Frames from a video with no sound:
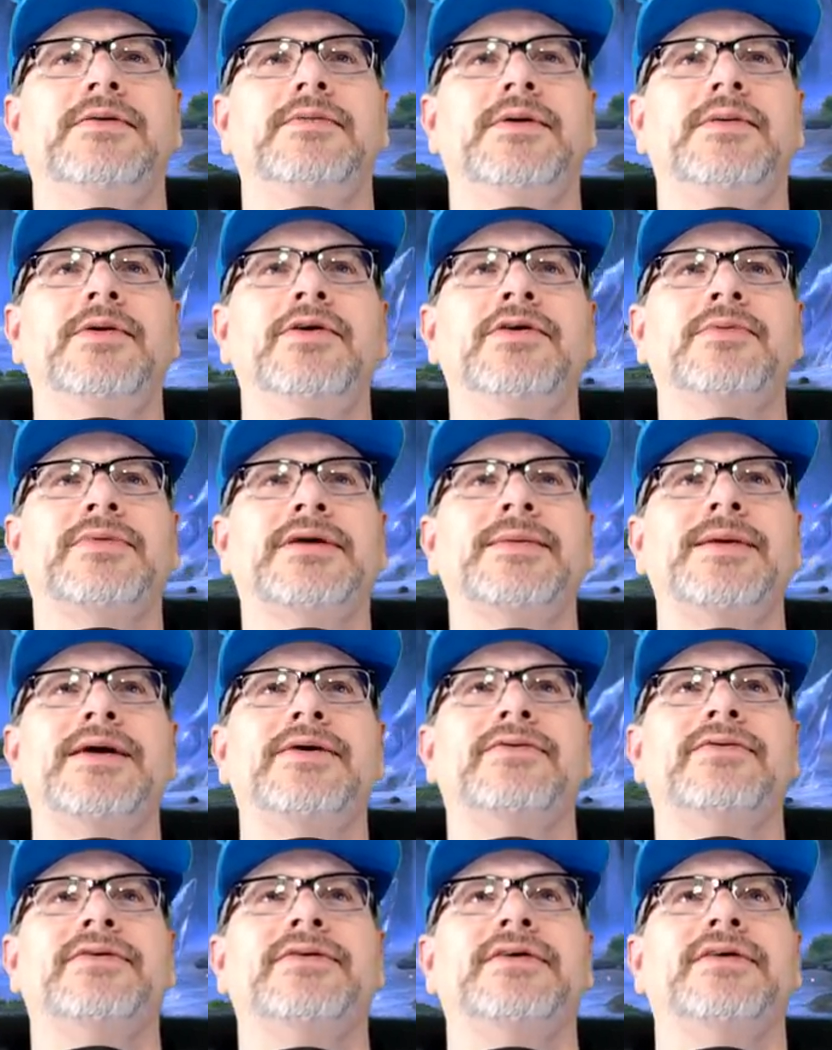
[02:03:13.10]
Boom, come
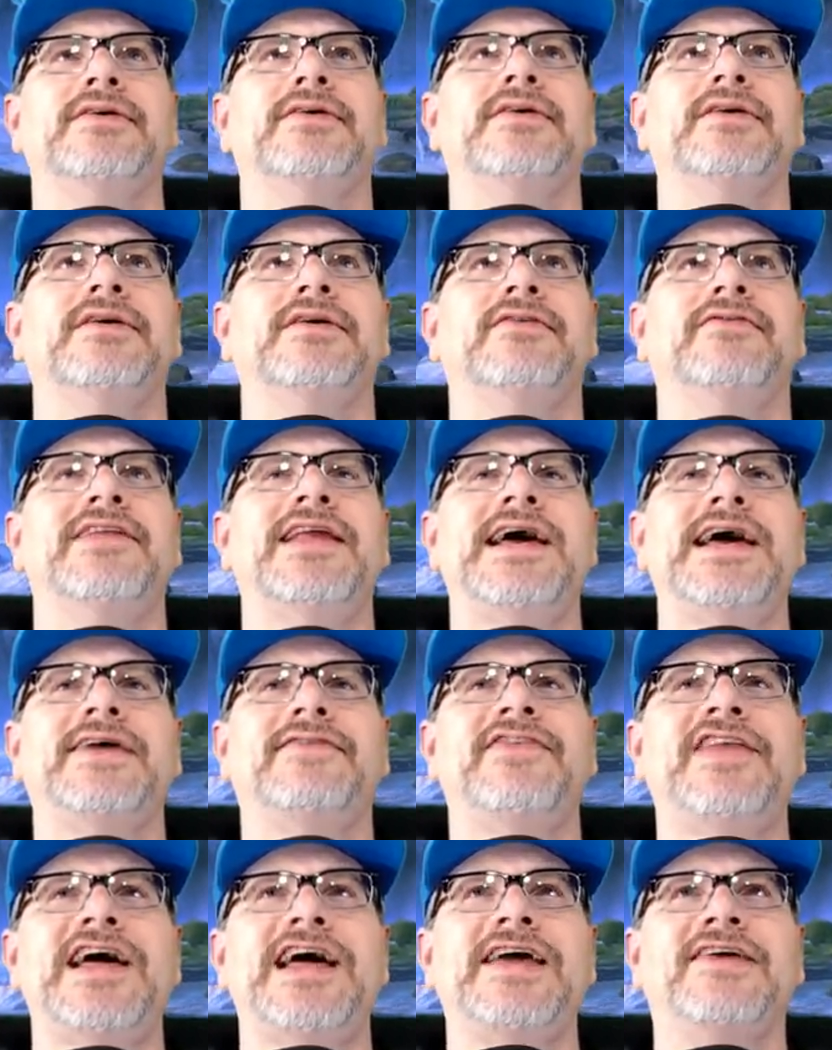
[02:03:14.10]
on. Fly,
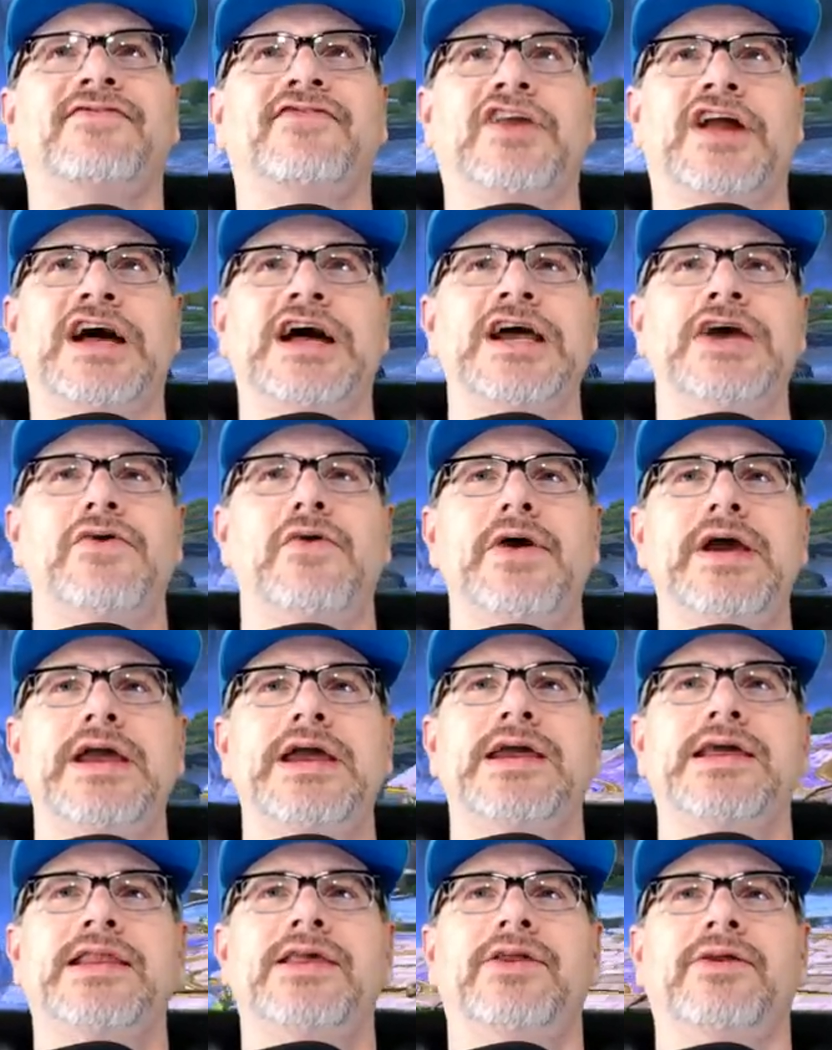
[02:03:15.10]
fly, fly
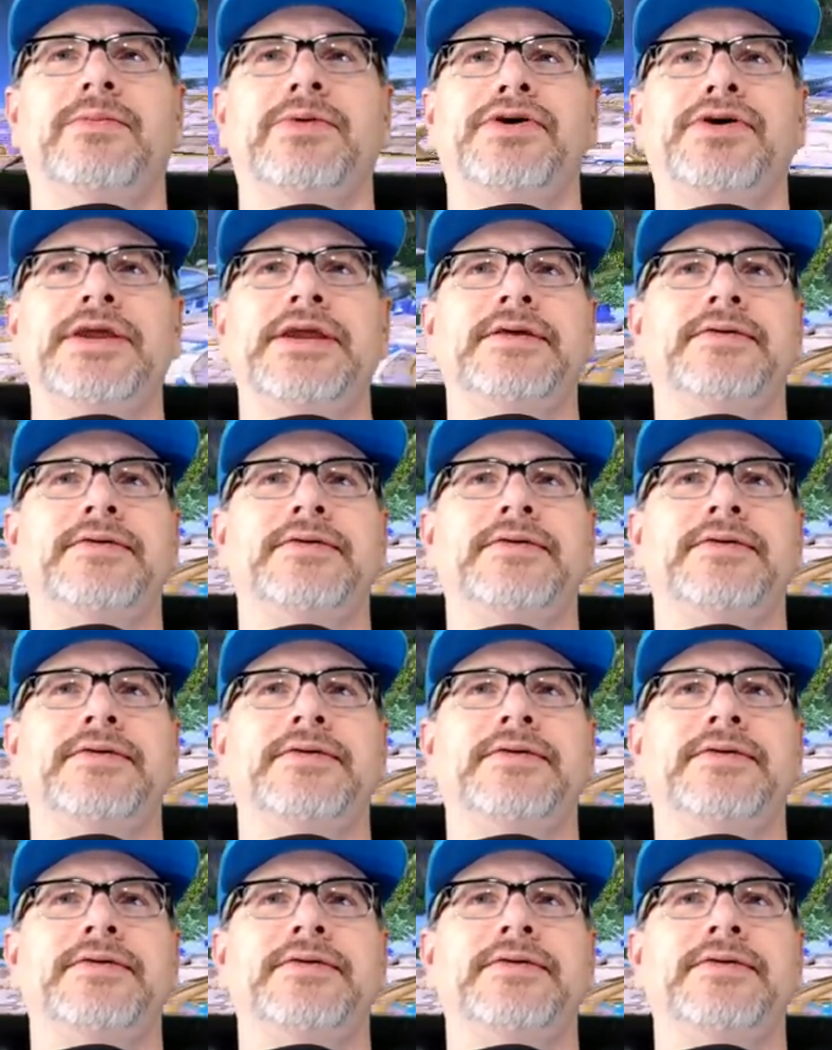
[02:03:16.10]
away, little birdie.